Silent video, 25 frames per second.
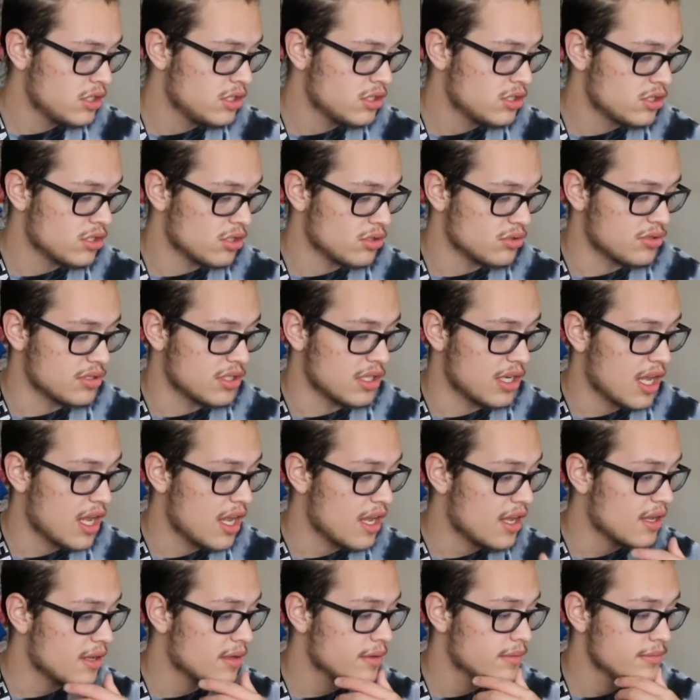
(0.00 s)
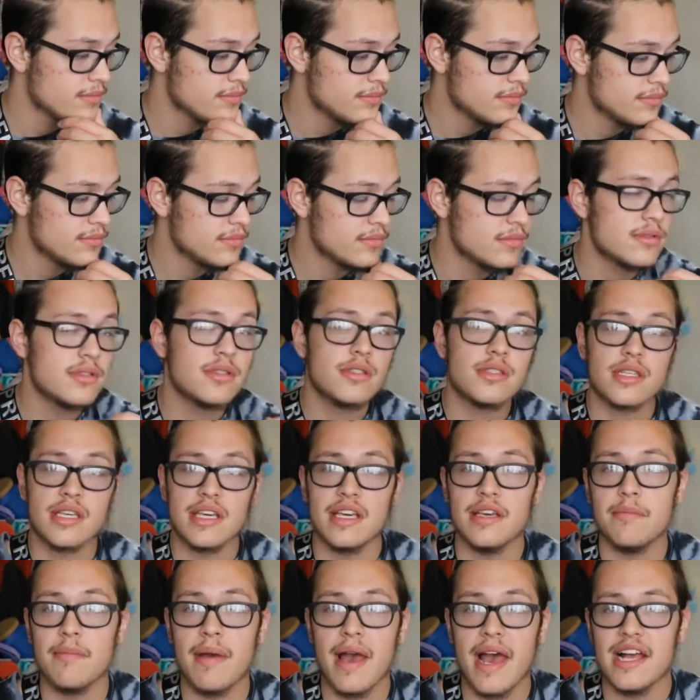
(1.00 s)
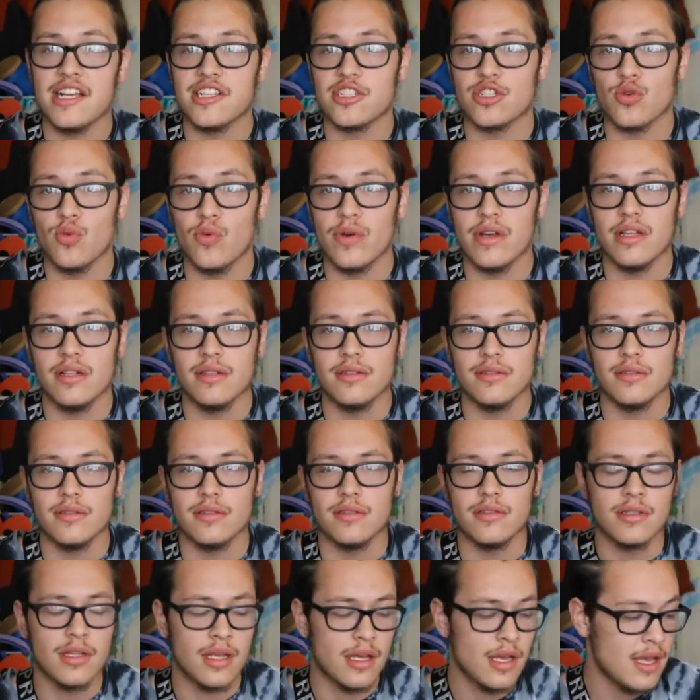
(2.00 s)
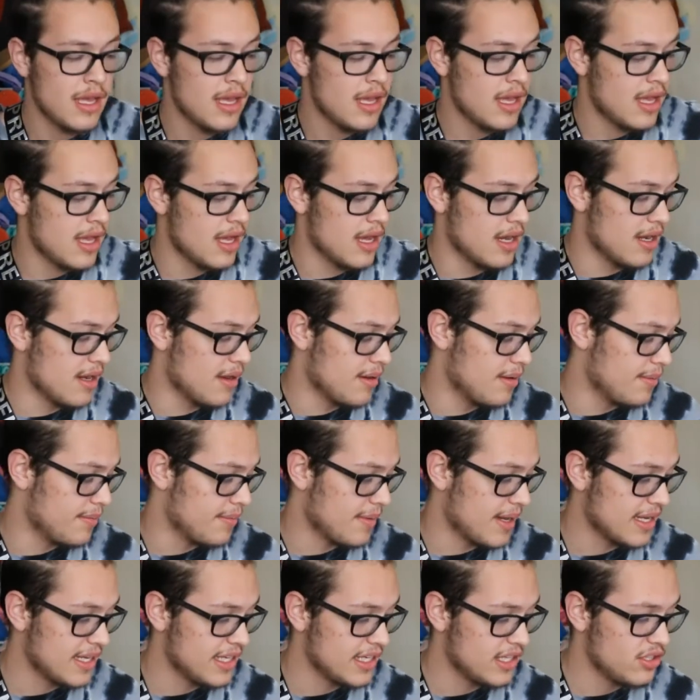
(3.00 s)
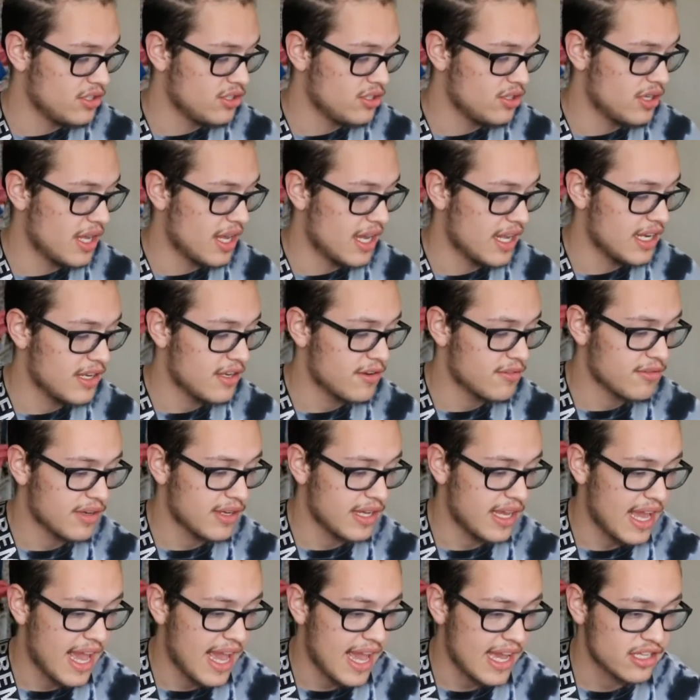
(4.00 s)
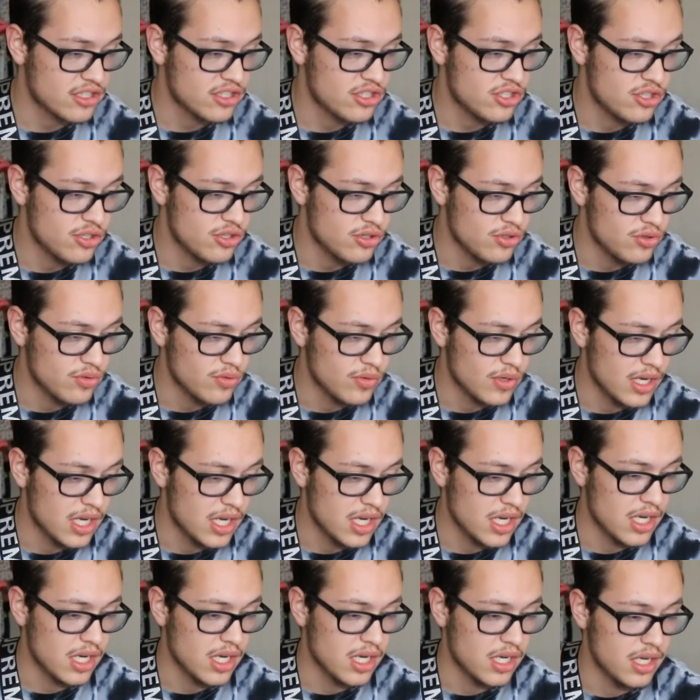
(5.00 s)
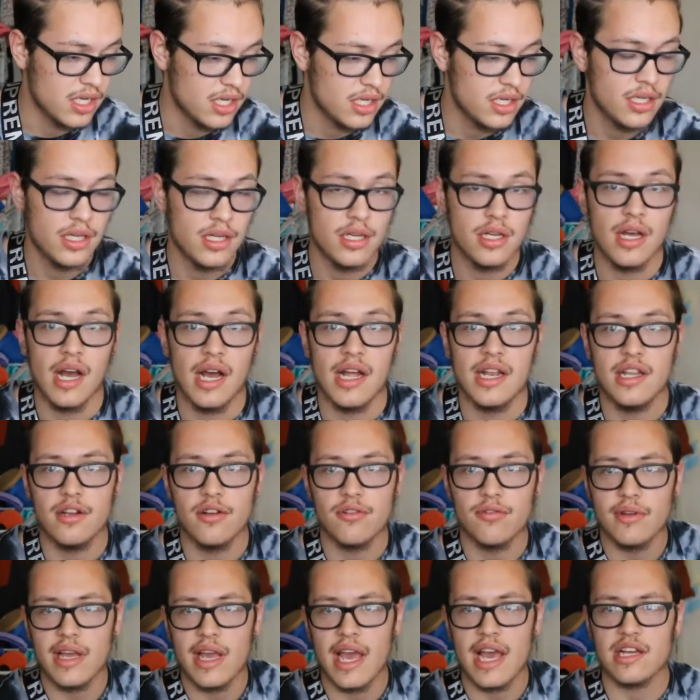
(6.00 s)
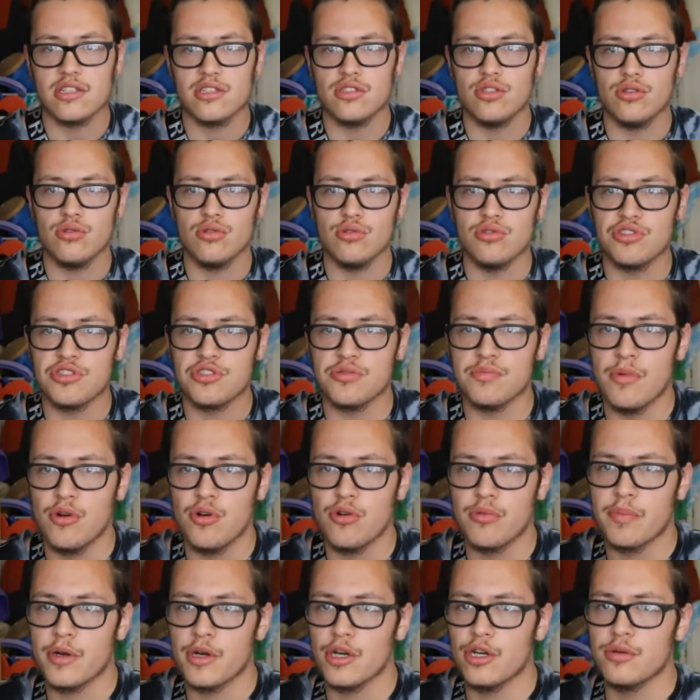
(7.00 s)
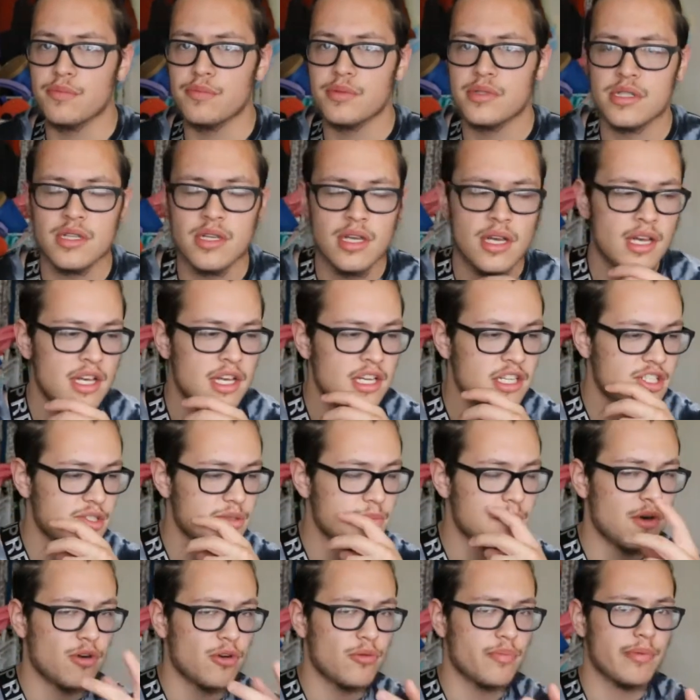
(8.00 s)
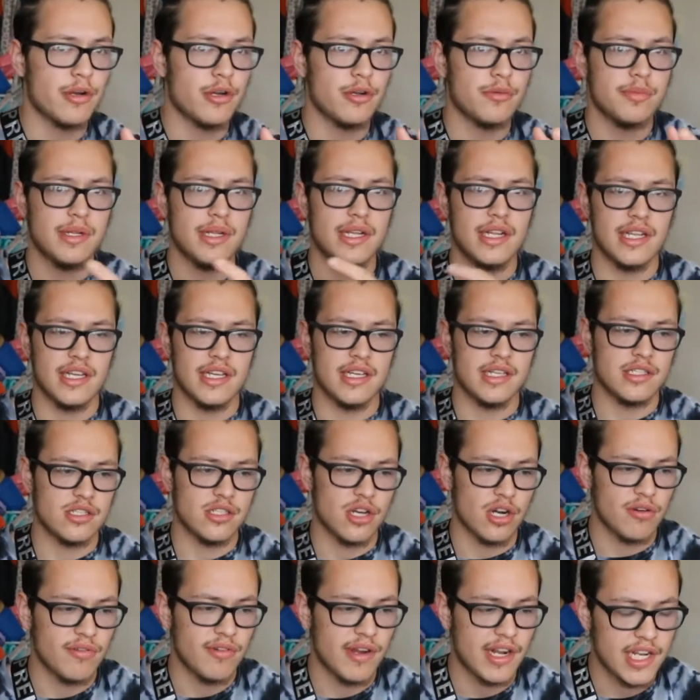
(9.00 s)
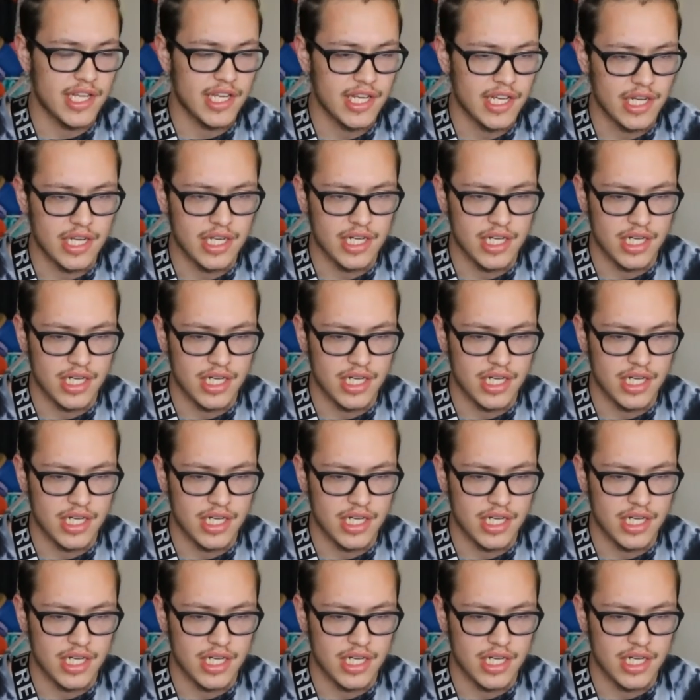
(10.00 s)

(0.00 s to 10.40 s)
So today, Ski Mask went. I didn't react to Smoke Perps. Smoke Perp did his already.